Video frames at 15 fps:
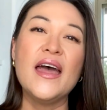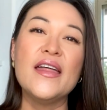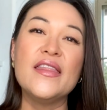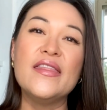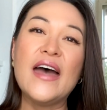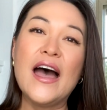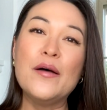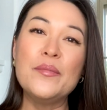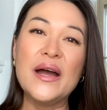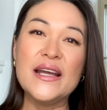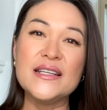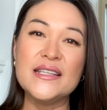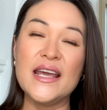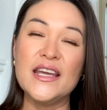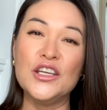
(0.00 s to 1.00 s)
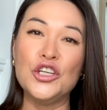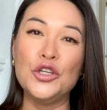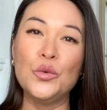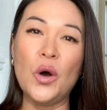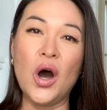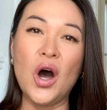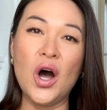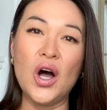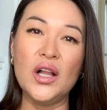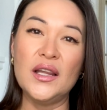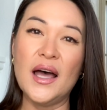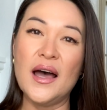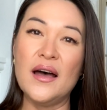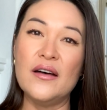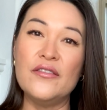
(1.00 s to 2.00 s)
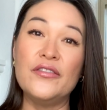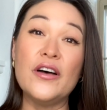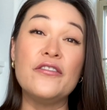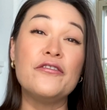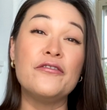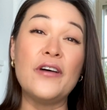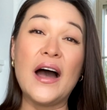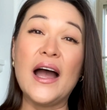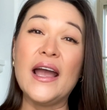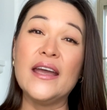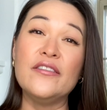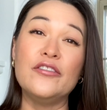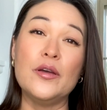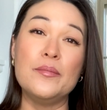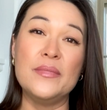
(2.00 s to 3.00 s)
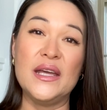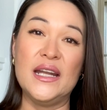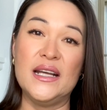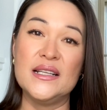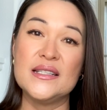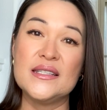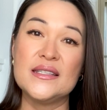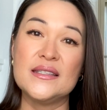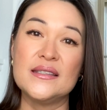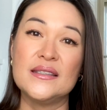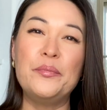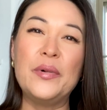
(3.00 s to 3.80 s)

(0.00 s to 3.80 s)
That might take you all of 5 minutes.